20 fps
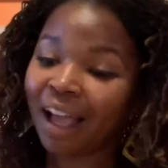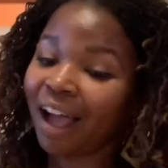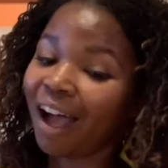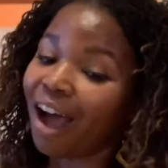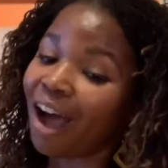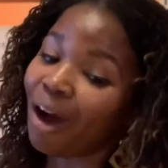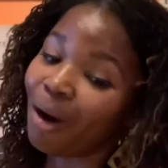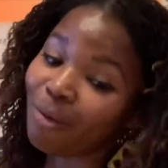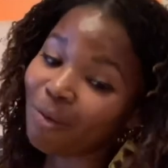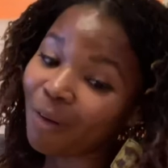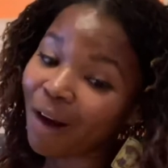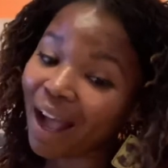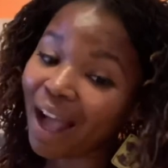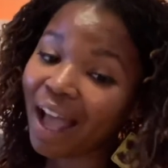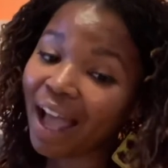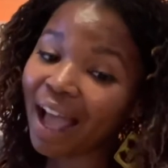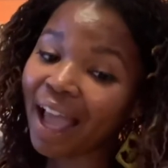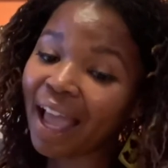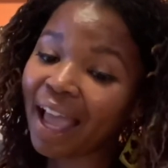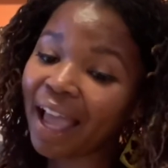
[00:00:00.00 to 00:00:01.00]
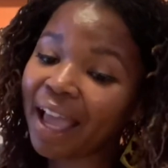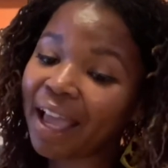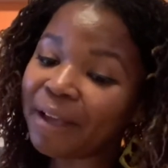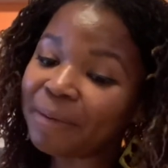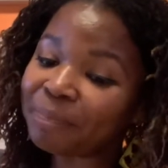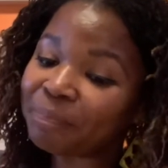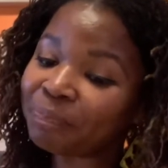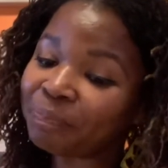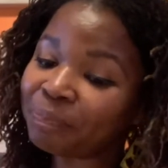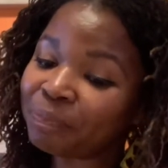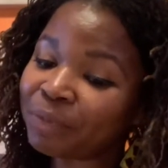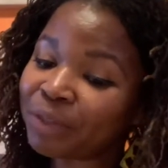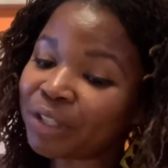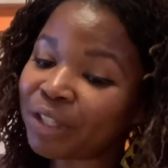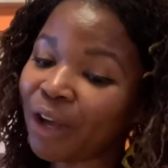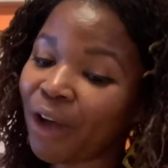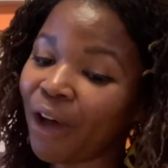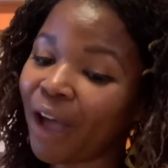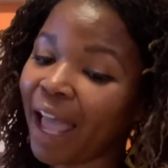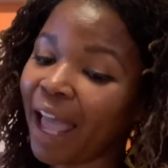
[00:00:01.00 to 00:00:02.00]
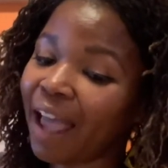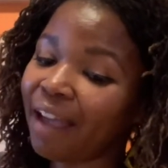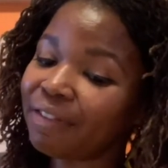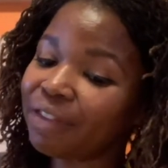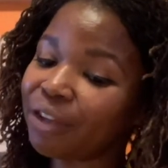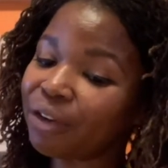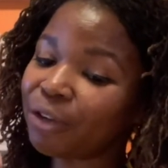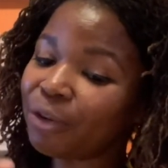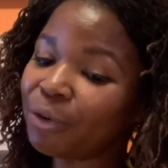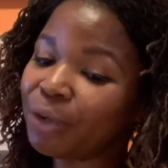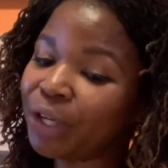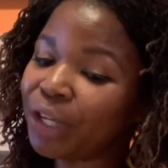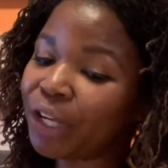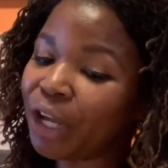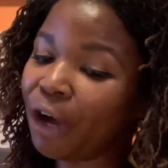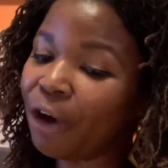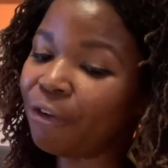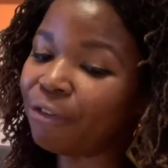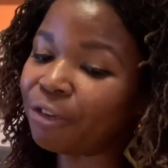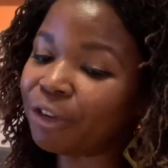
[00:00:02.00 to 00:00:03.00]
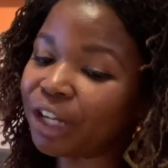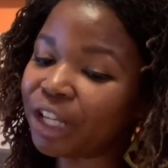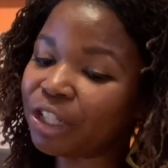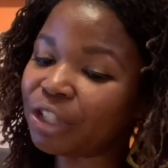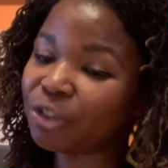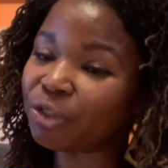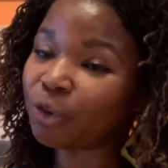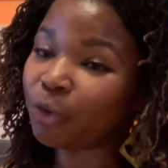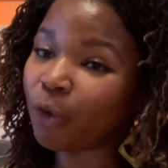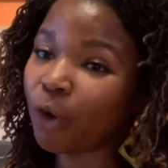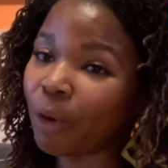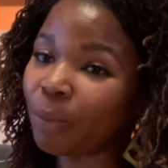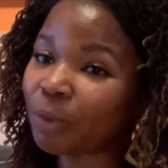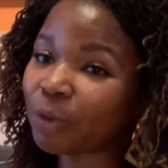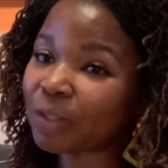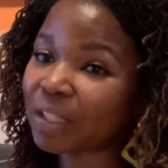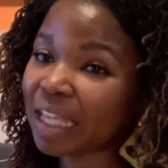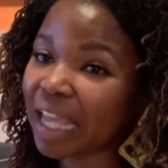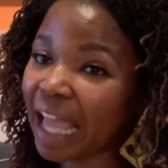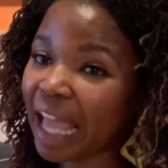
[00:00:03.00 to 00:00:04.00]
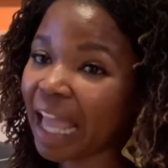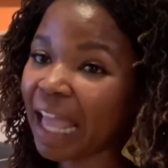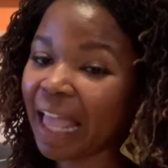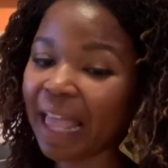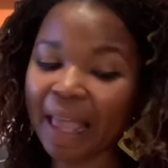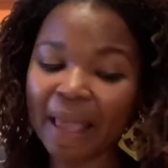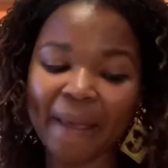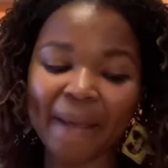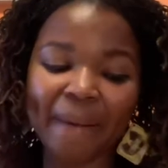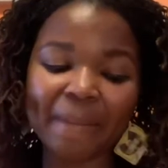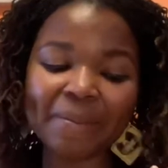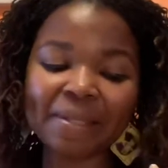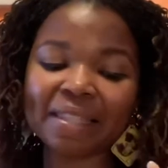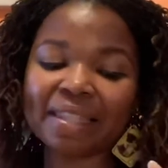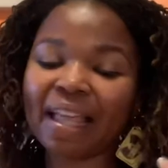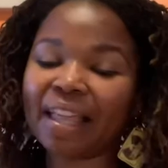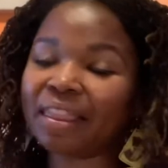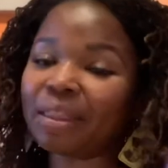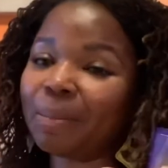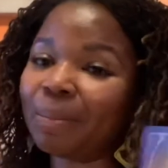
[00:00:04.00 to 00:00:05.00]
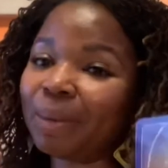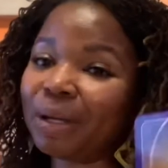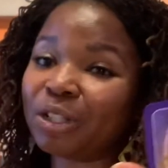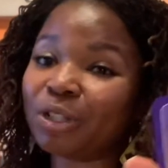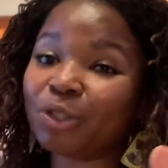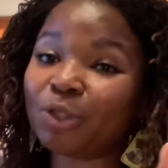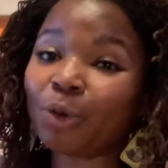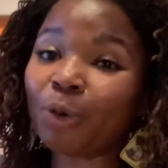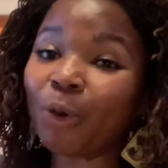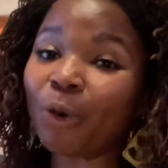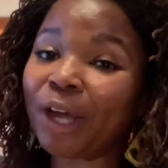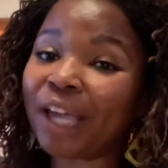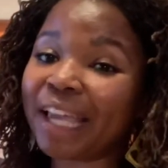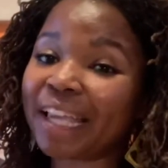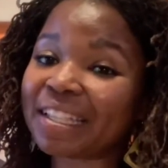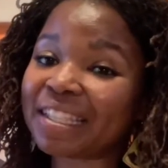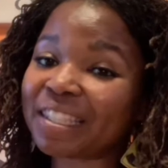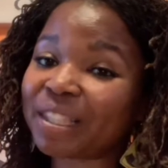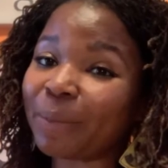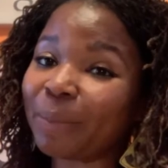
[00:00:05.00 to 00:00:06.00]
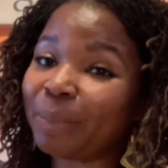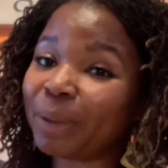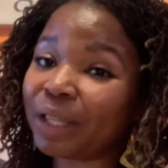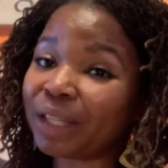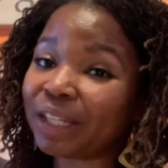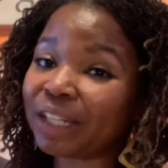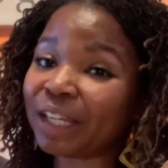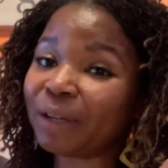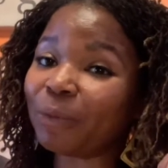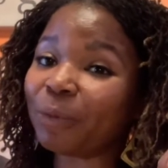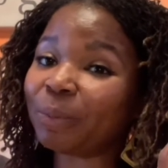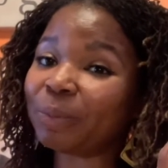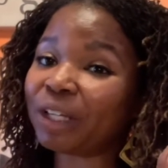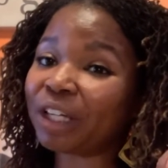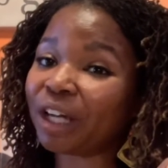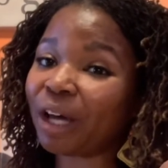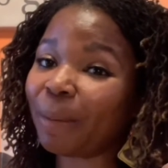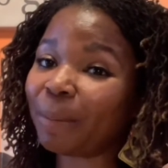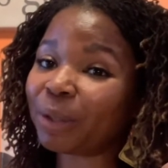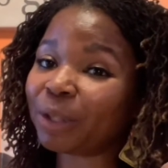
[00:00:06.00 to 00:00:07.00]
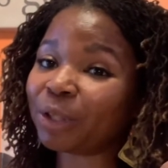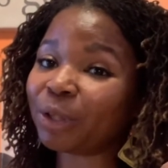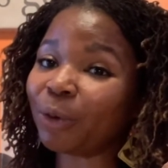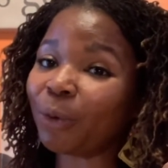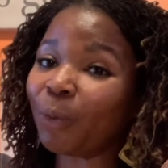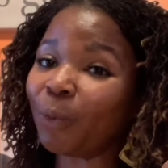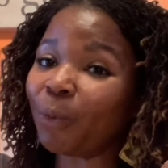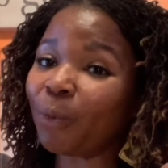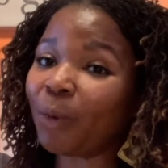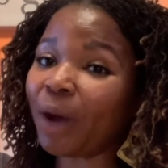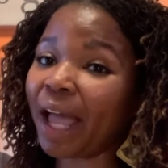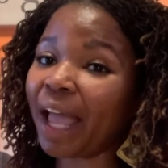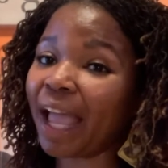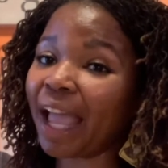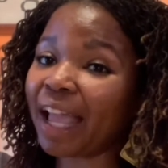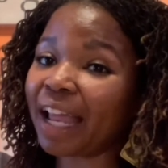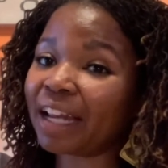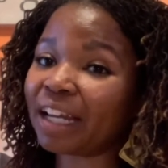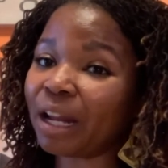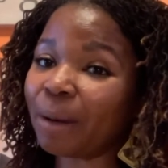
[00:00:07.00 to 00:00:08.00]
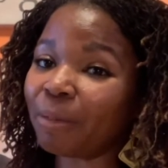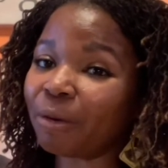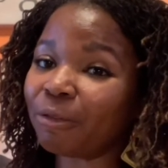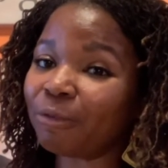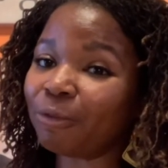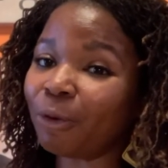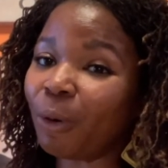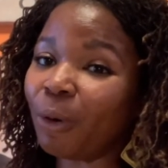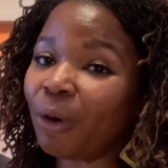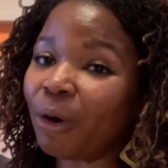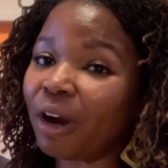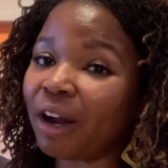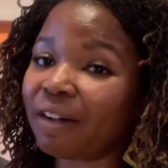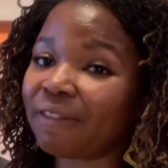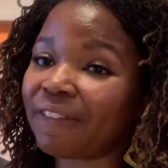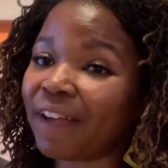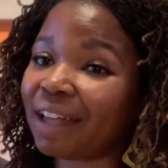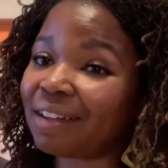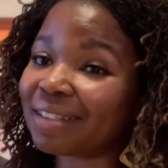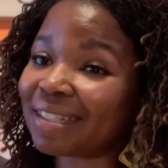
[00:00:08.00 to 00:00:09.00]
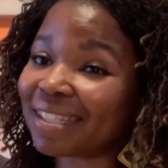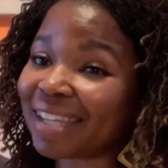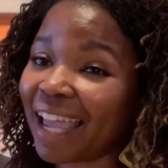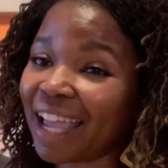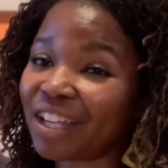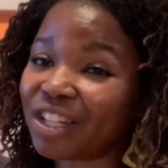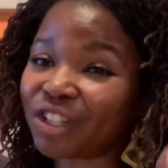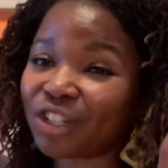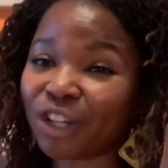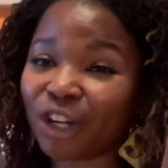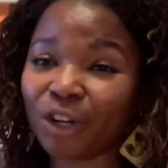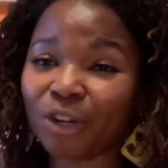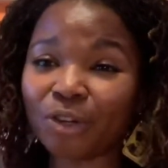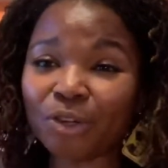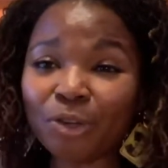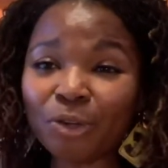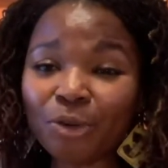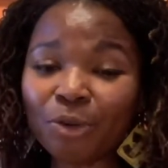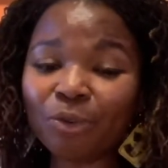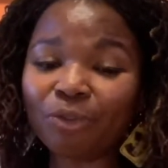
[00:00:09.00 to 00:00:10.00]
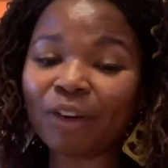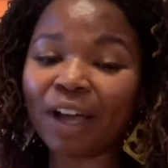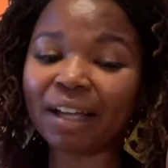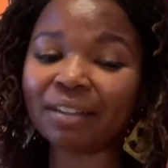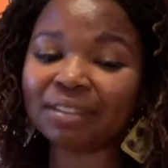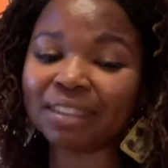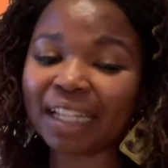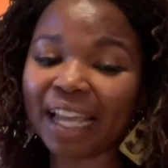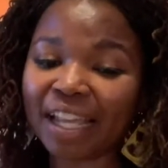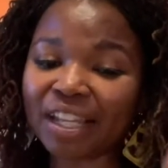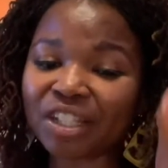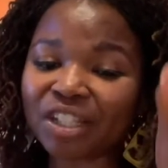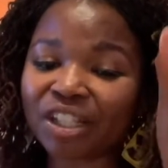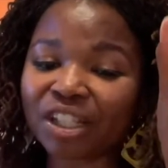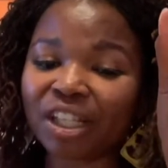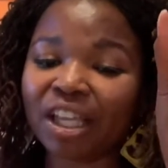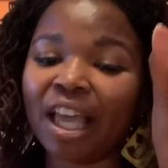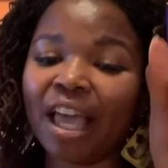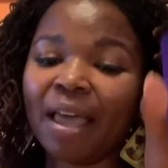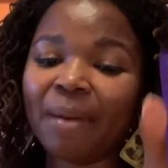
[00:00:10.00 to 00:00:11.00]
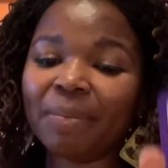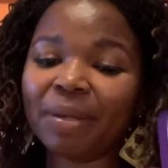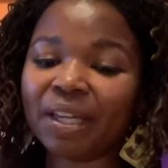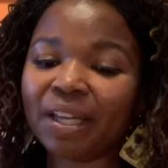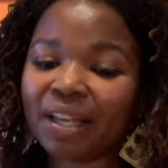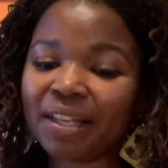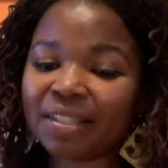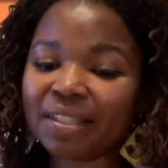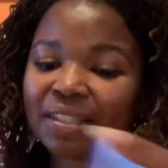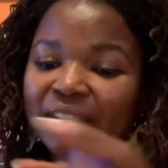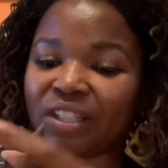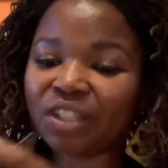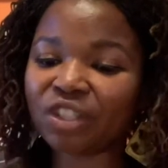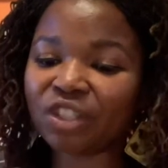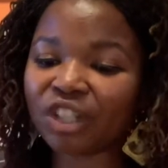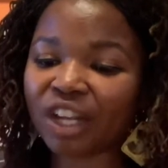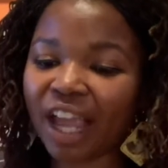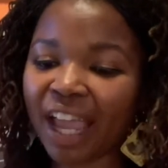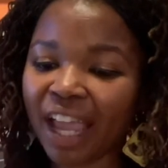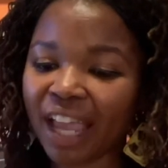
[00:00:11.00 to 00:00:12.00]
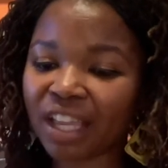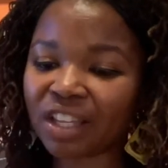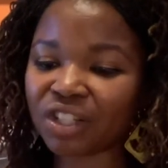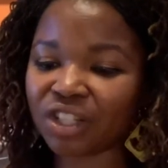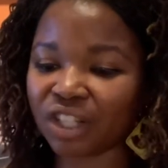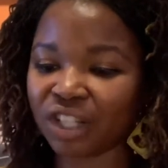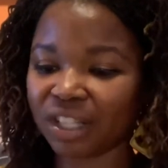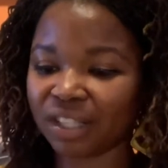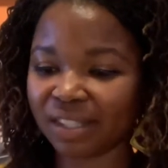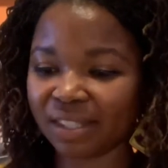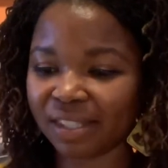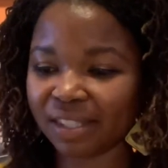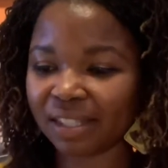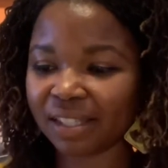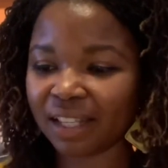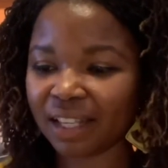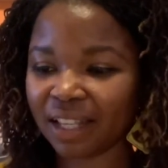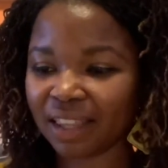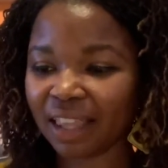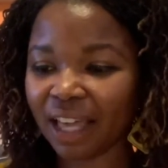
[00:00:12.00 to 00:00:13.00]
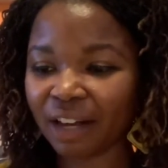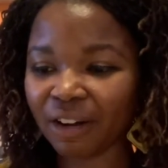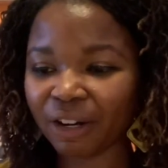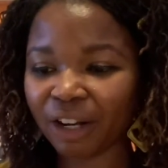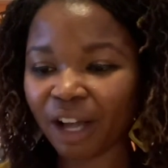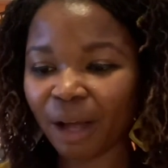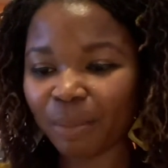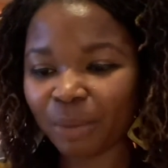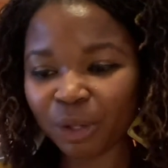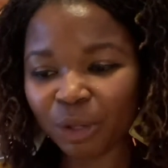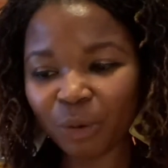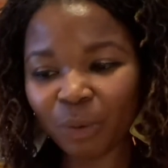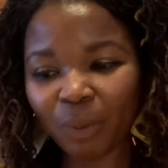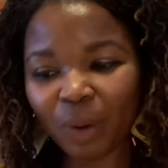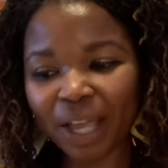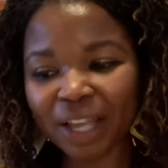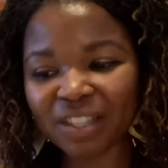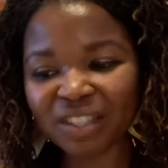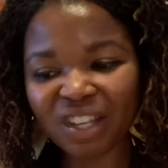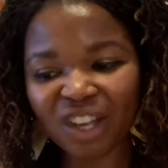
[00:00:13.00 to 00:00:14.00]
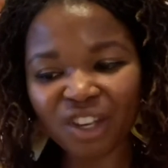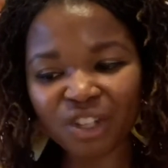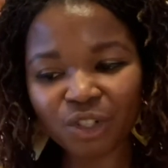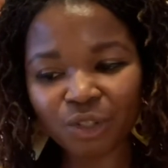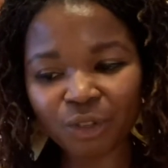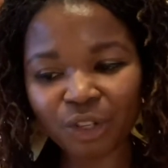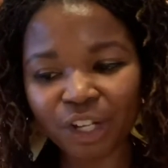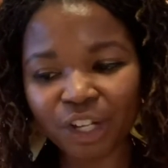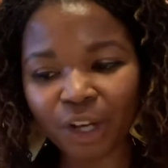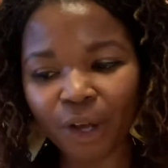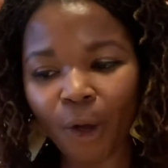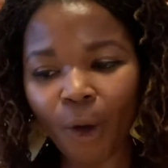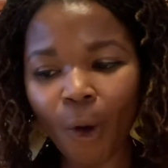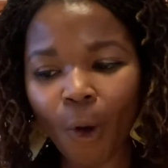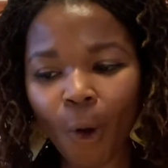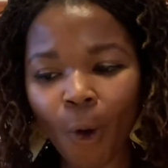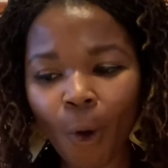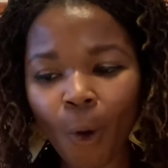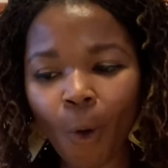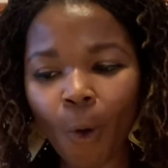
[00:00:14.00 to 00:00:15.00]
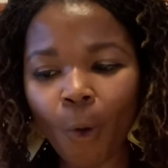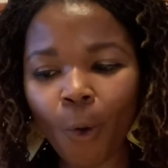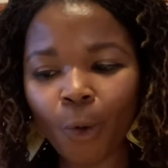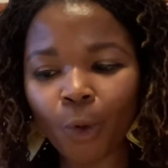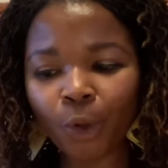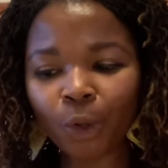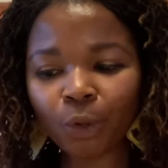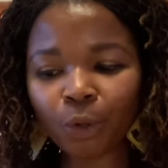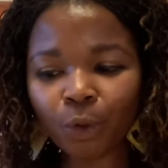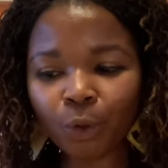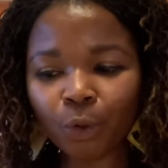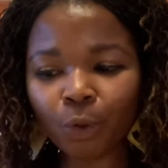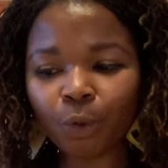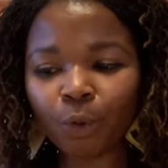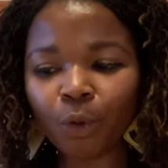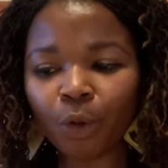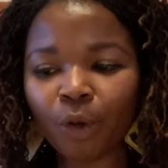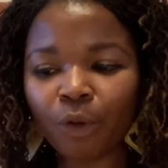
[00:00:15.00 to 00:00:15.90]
All right. So after you get over these troubled times, nothing but joy and stability will be coming your way. number four, a foundation, a new foundation, because these changes that are coming your way is ushering a whole new